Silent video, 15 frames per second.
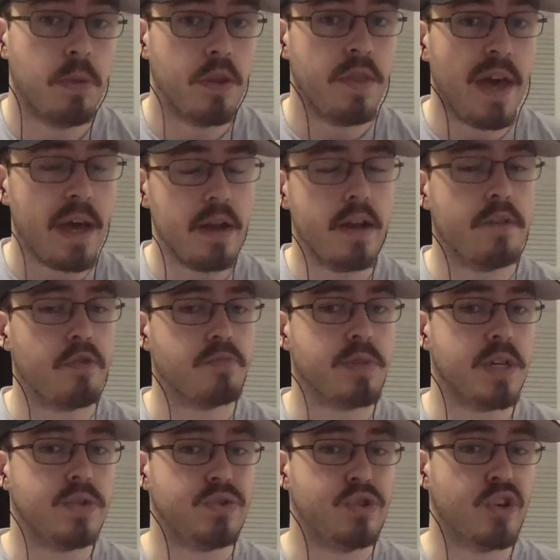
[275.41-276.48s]
But that never
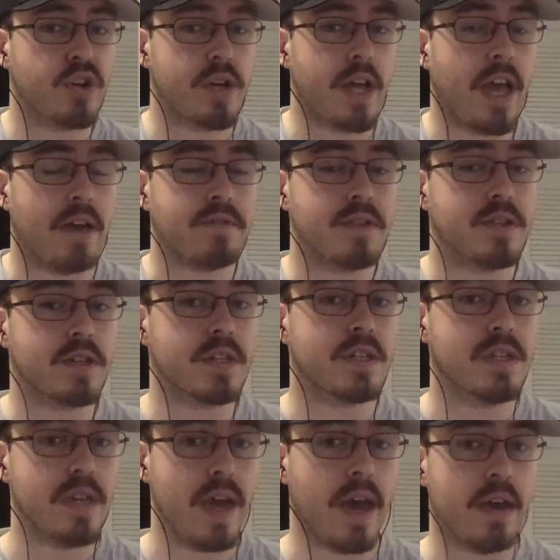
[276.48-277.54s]
means you're going to have
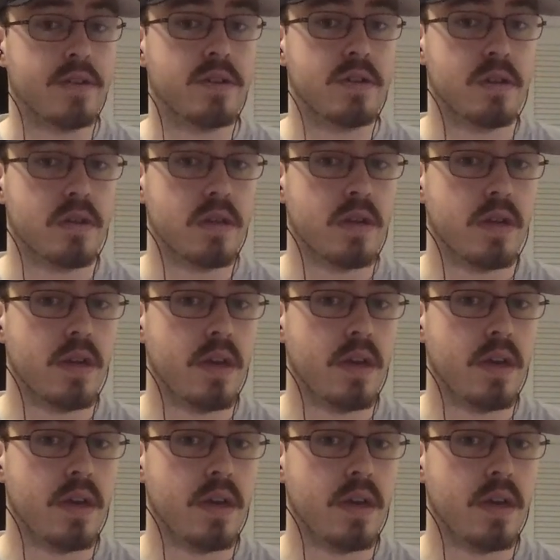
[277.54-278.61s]
success
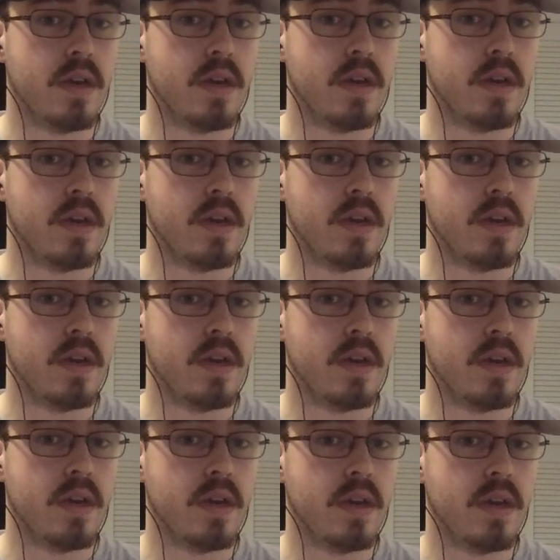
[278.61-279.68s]
at the NFL.
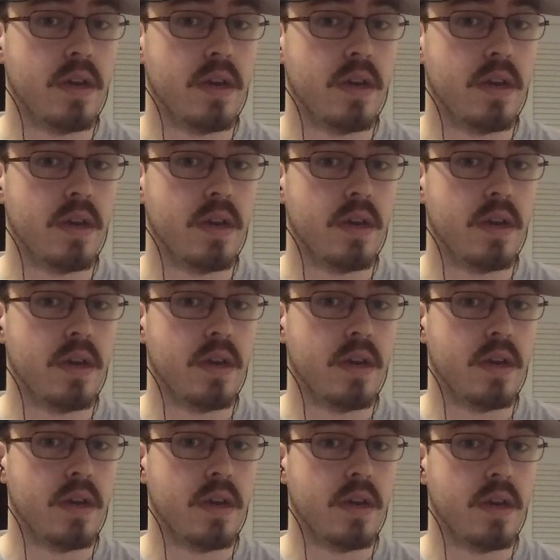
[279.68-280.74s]
Granted, Meyer was out of
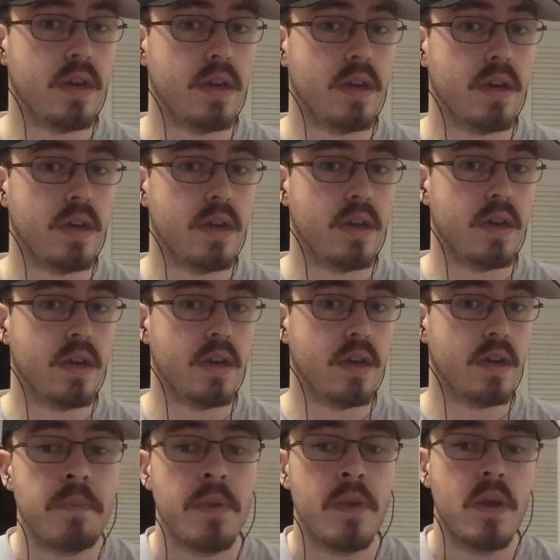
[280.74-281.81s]
coaching for a couple of years.